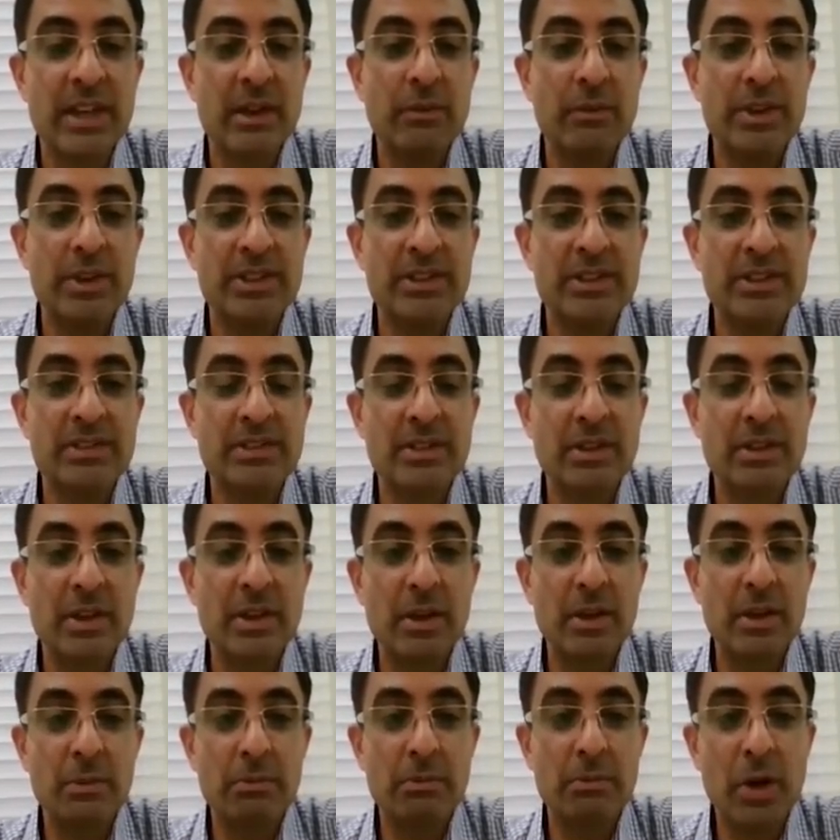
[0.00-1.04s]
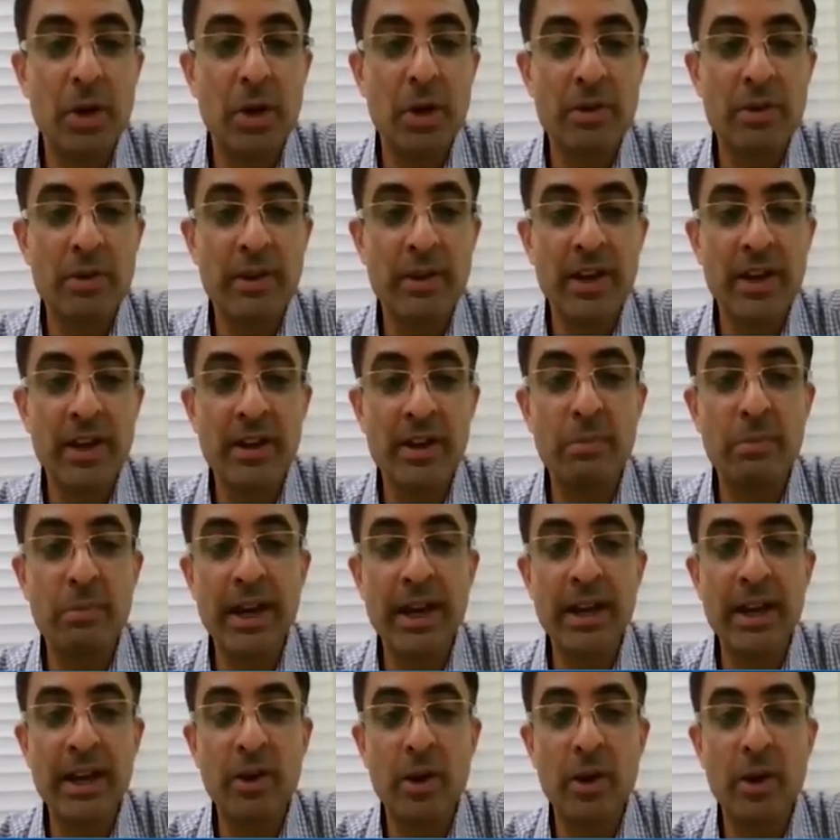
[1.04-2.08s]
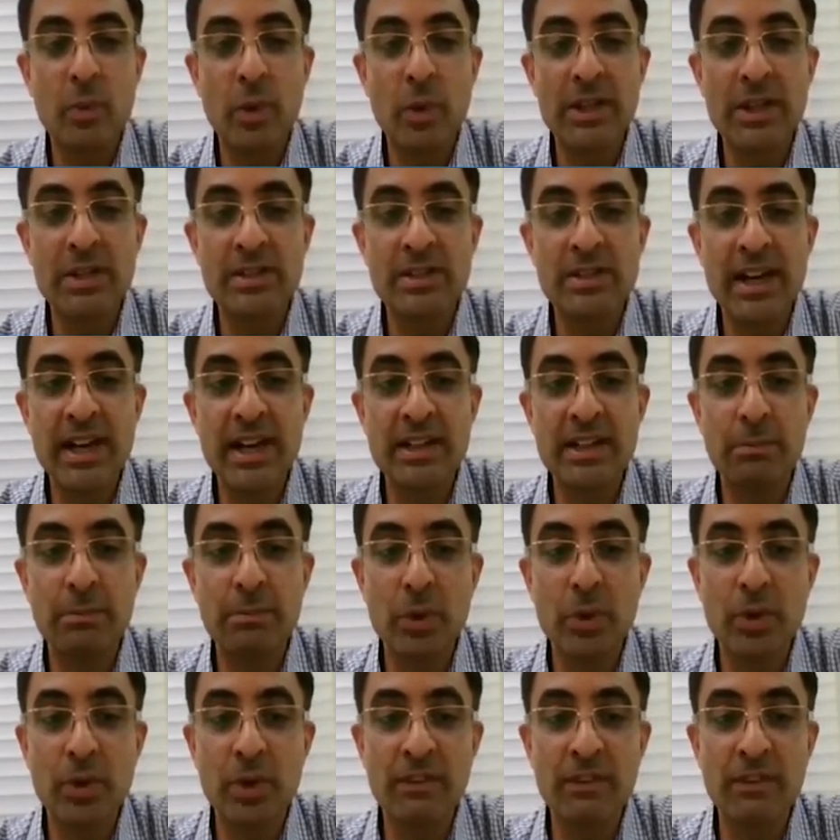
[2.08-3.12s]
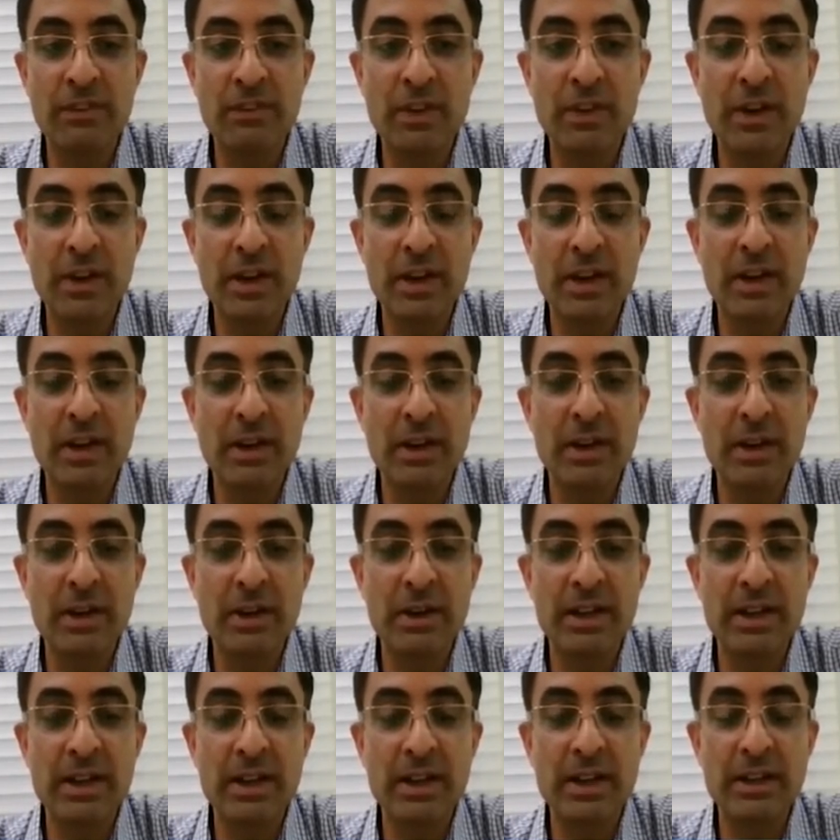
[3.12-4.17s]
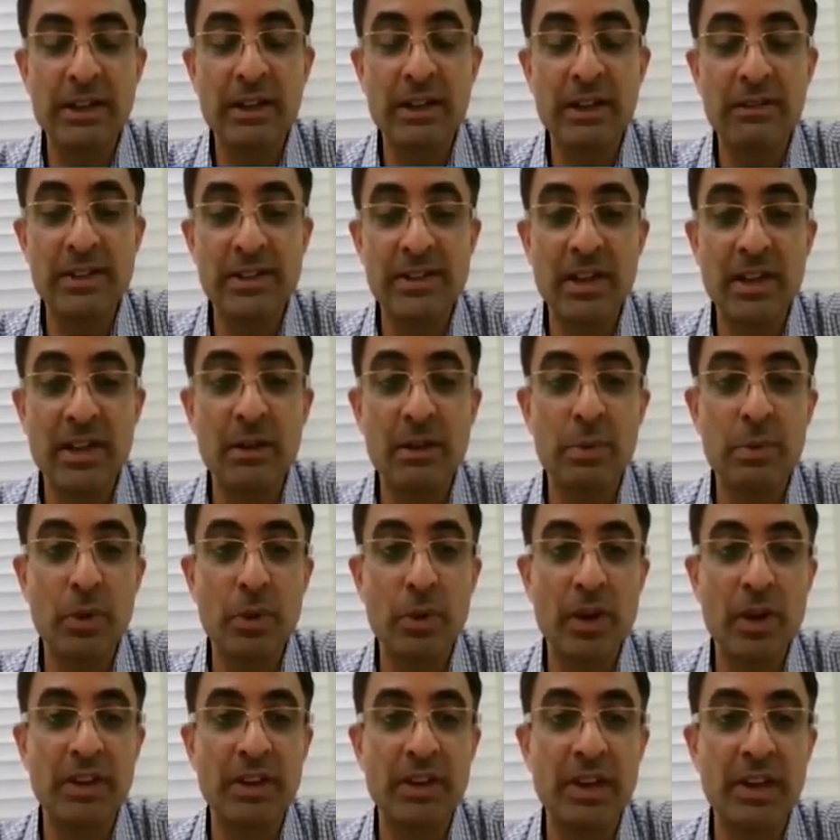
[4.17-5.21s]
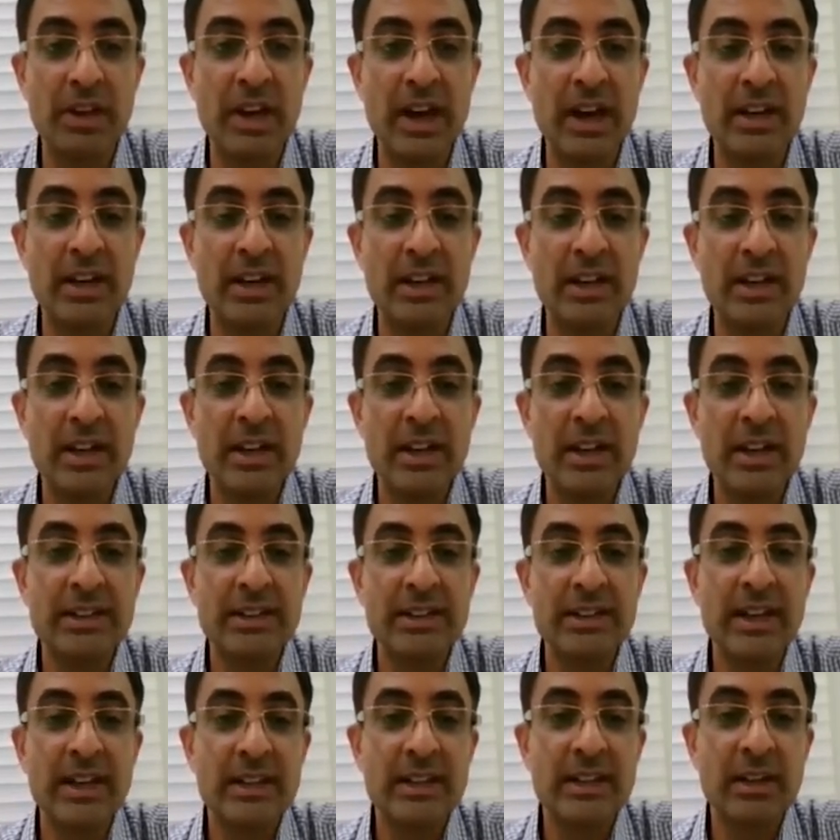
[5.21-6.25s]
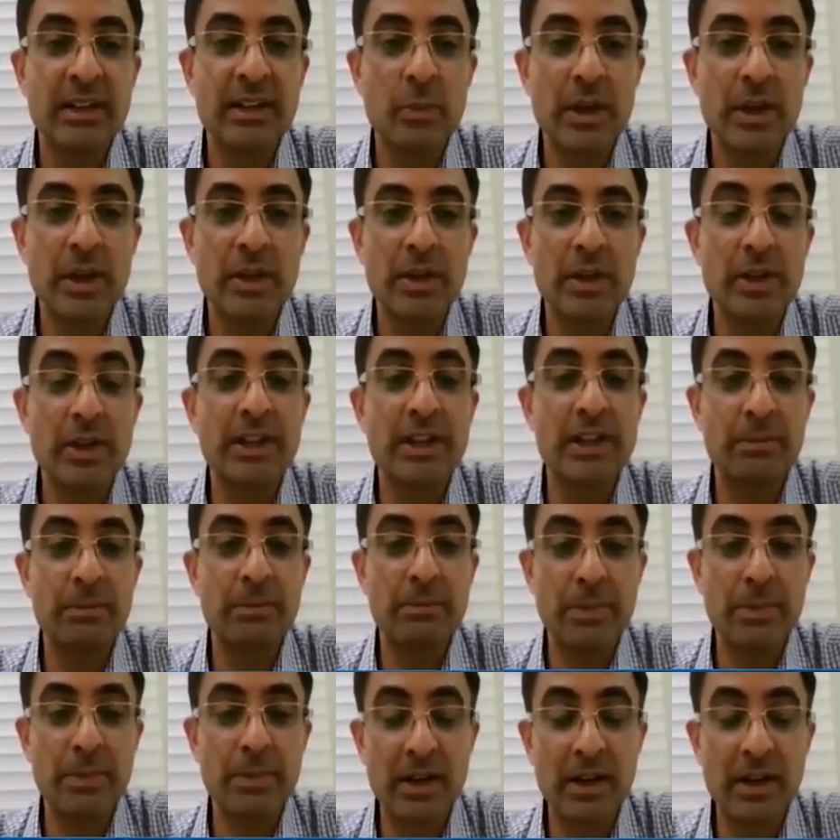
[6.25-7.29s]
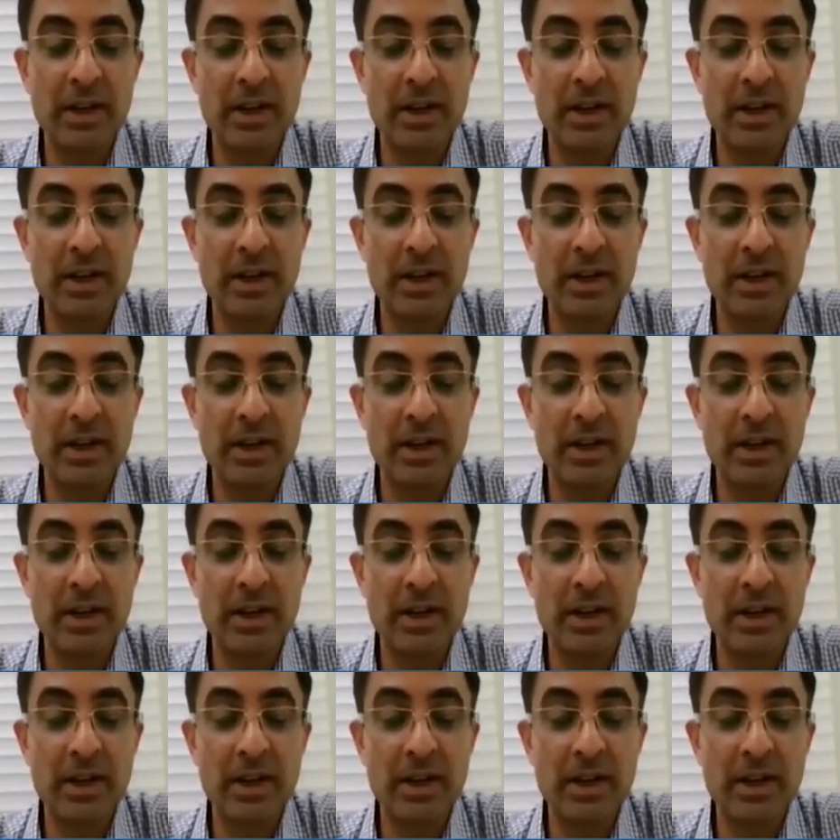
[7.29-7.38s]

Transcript: which is boundaried by, on one side, the pleural, the visceral pleura of the lung, the other one, sorry, the